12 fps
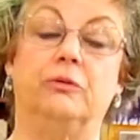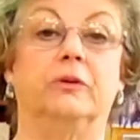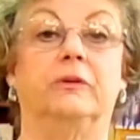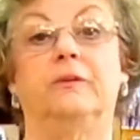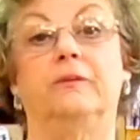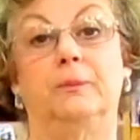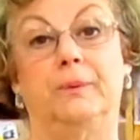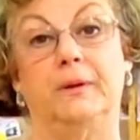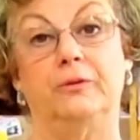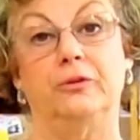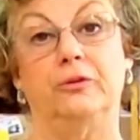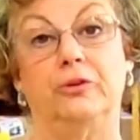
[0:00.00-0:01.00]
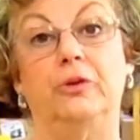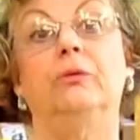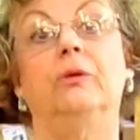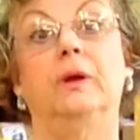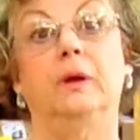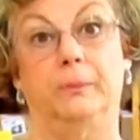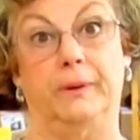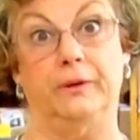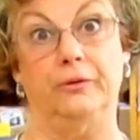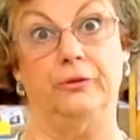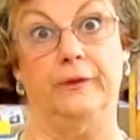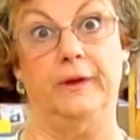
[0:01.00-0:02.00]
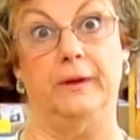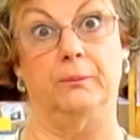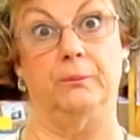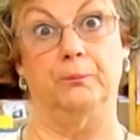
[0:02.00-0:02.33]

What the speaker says: because if it pinches you, it'll pinch them.